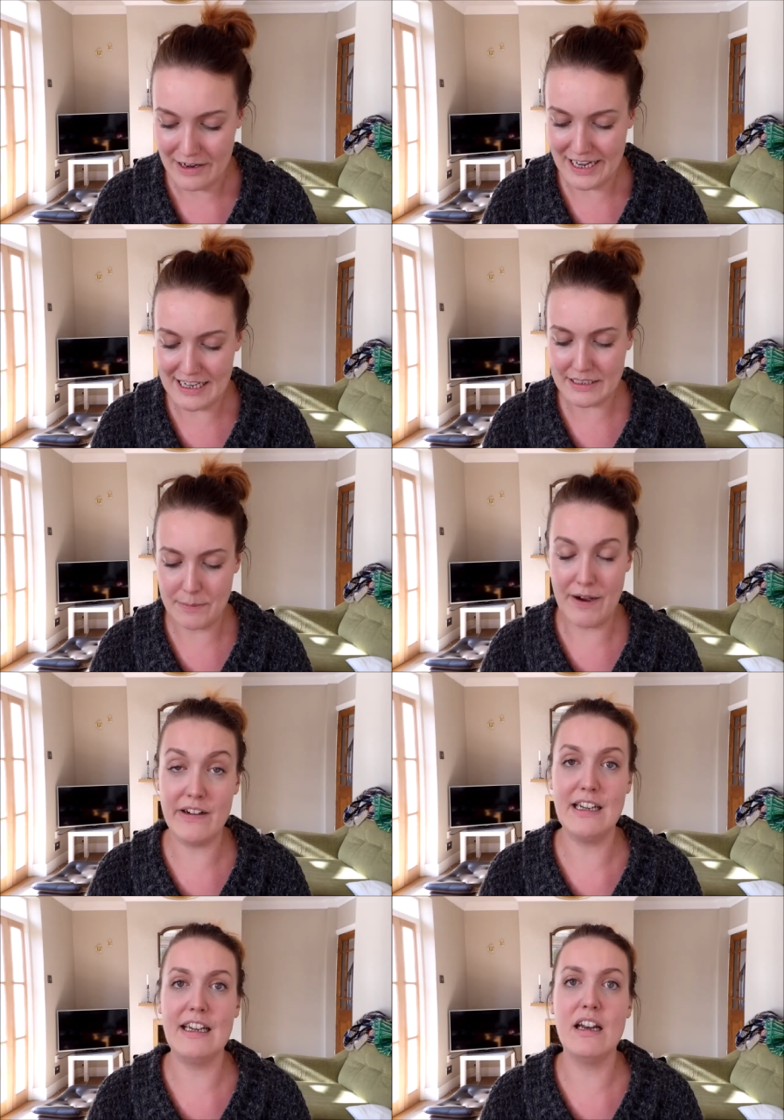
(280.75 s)
okay so
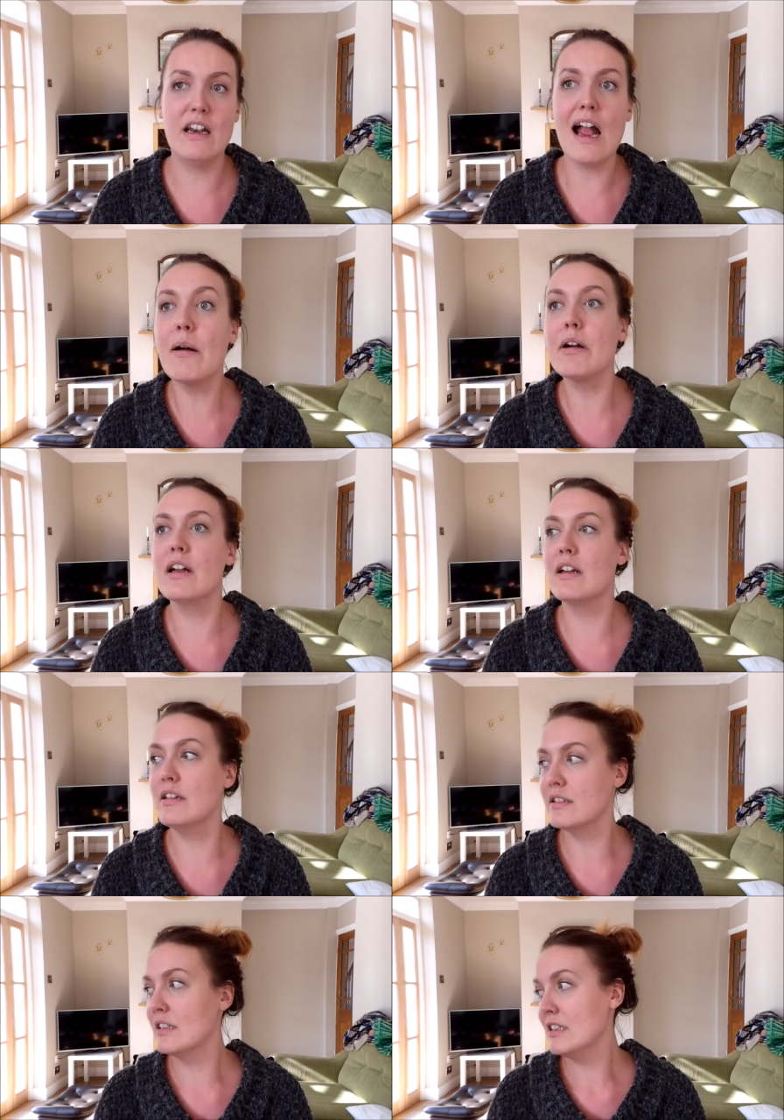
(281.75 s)
apparently an
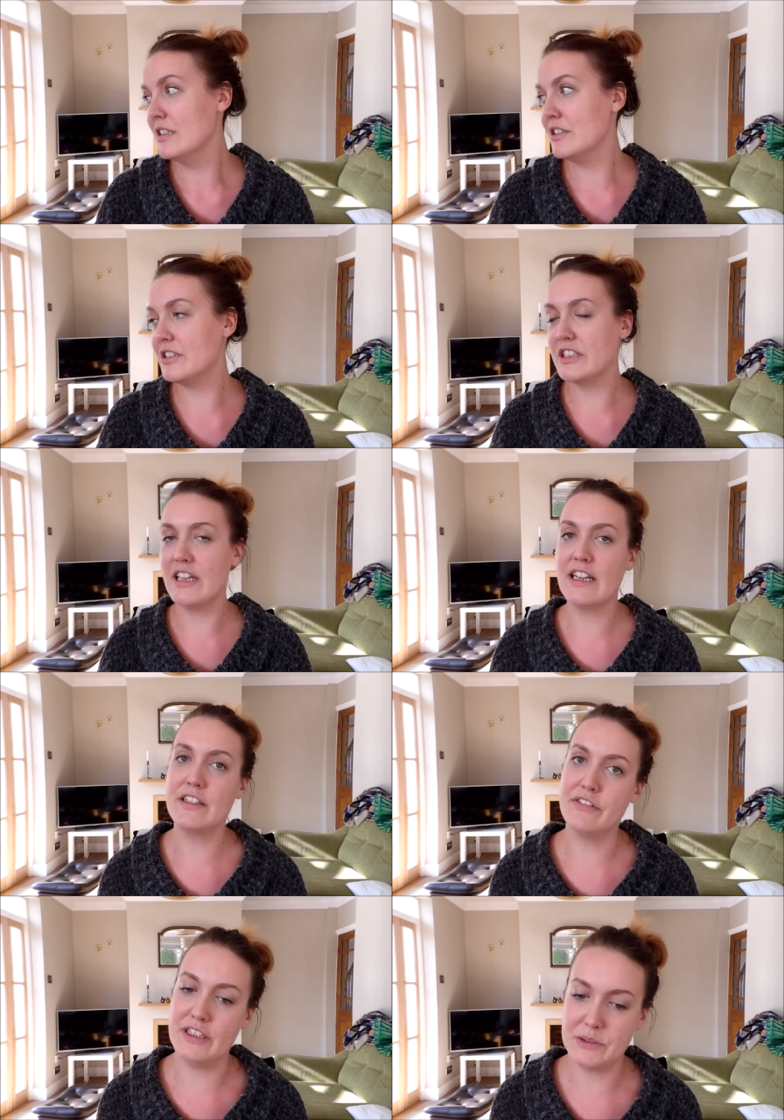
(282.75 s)
hour just chilling in
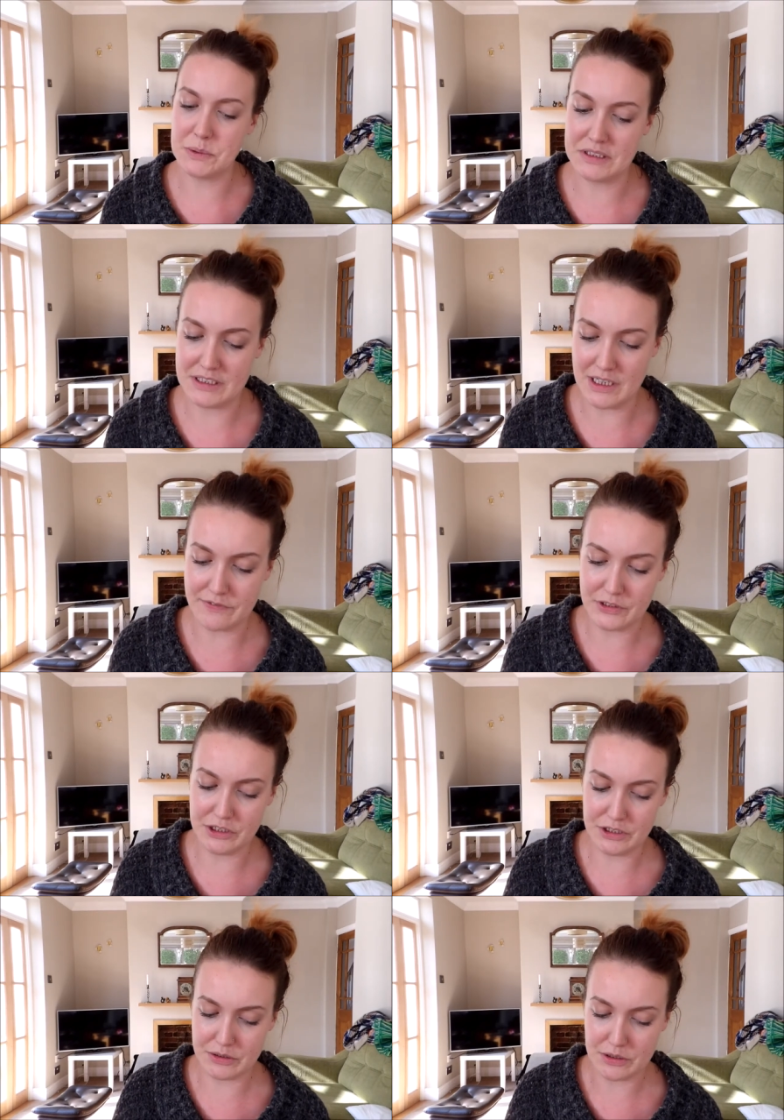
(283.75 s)
the fridge wasn't enough
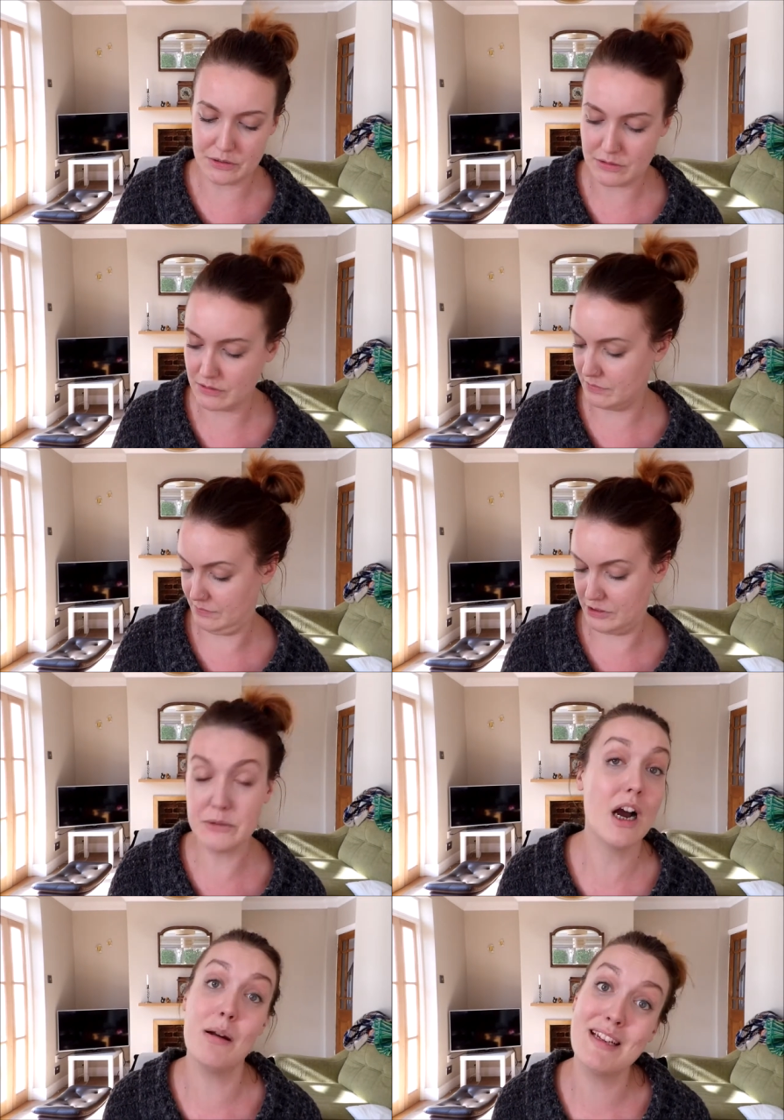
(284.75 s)
to cool to
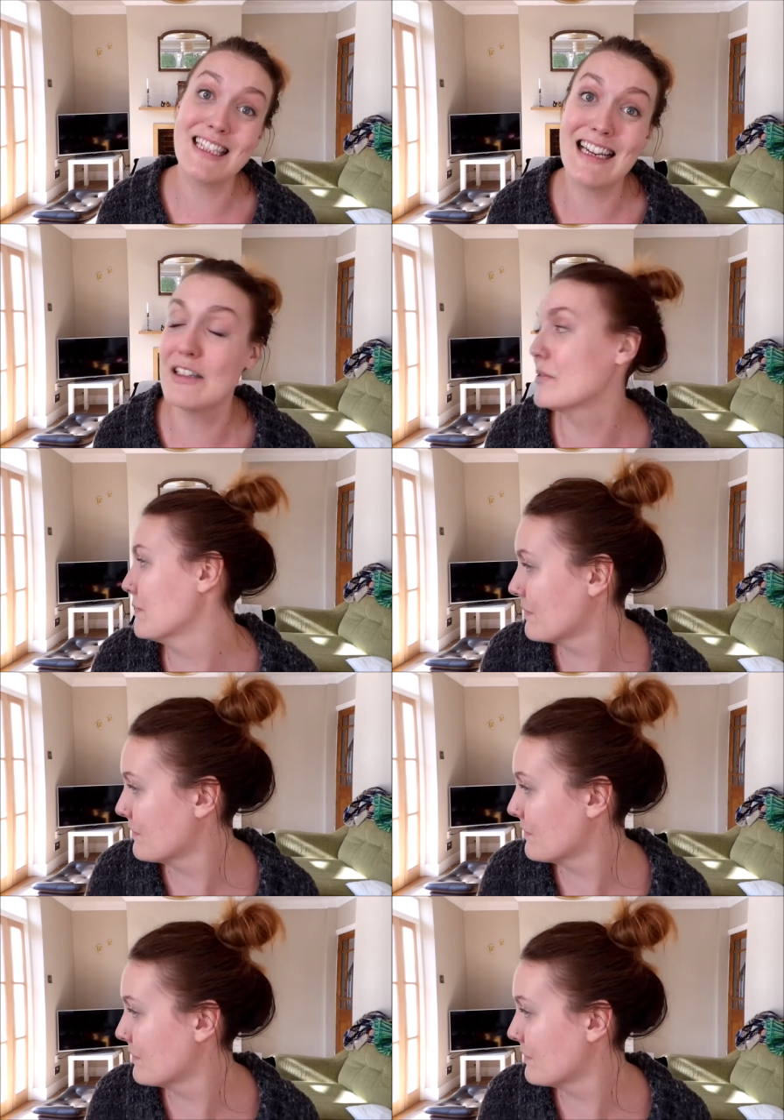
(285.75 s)
calm it down.